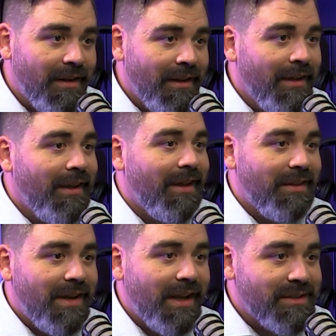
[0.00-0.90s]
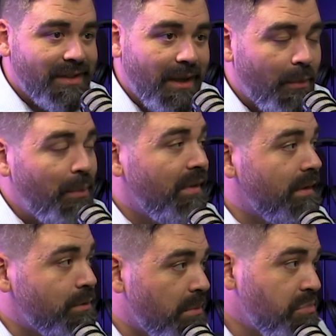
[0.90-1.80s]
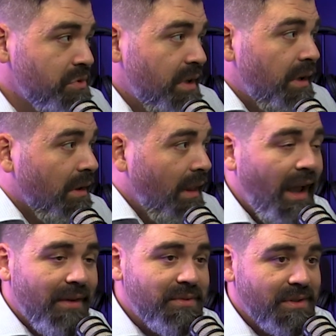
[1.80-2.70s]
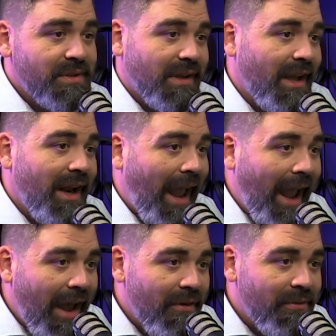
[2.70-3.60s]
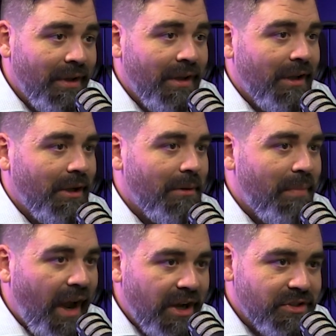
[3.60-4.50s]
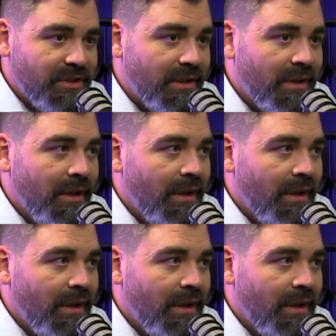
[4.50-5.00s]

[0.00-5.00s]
And the next step, both in the scriptures and in our lives, is to kind of have compassion.